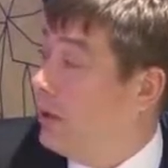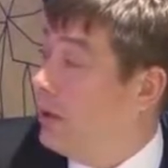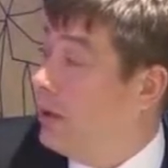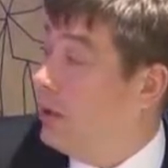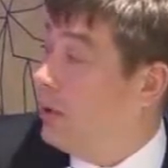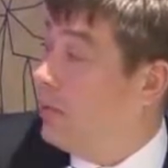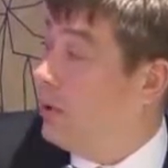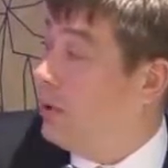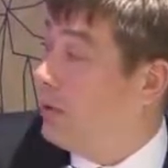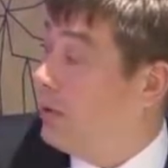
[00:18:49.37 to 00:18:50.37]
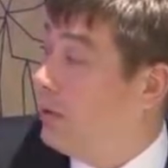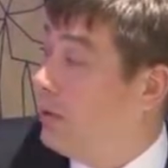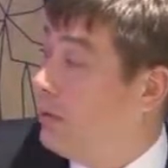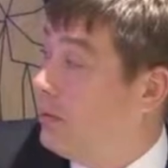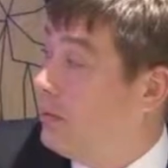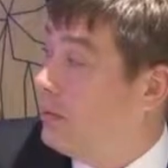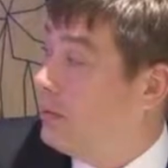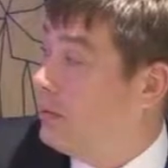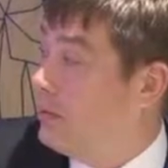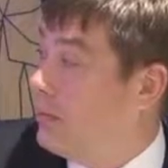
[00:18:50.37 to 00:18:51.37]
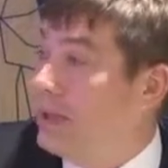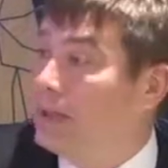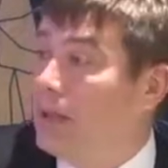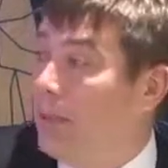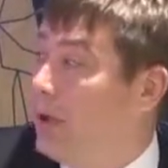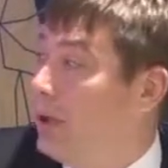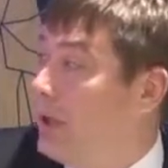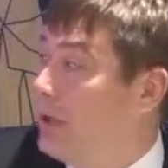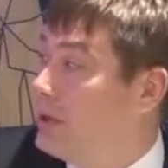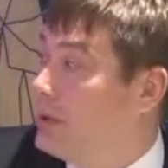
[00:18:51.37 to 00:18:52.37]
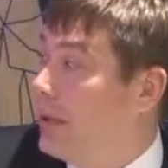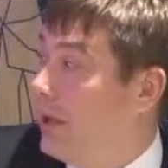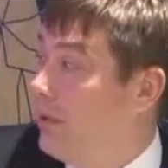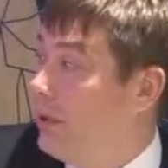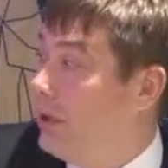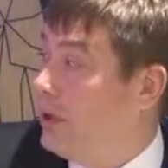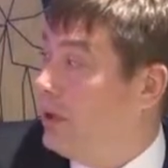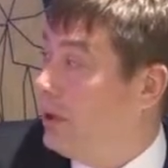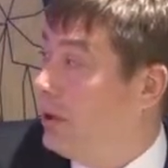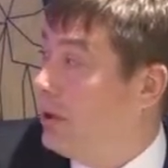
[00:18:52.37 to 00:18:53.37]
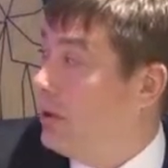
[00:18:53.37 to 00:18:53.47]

Here we examining nasal cavity